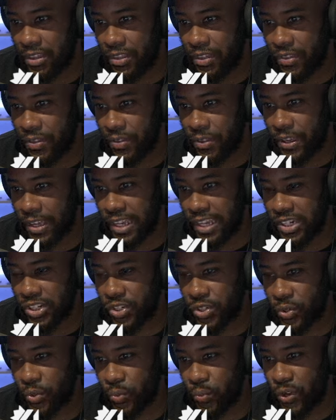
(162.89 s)
the
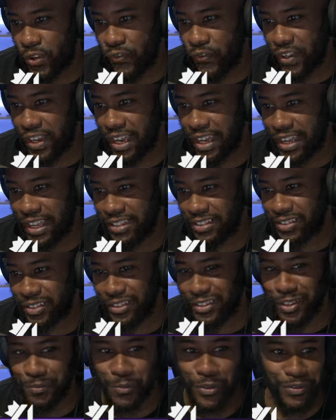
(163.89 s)
issue whiffing against
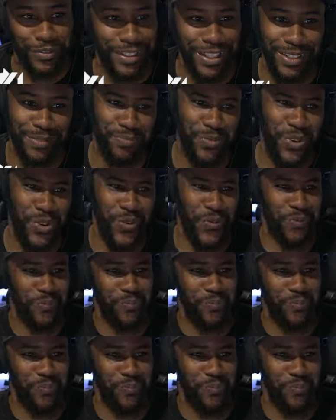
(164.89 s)
certain moves. This move,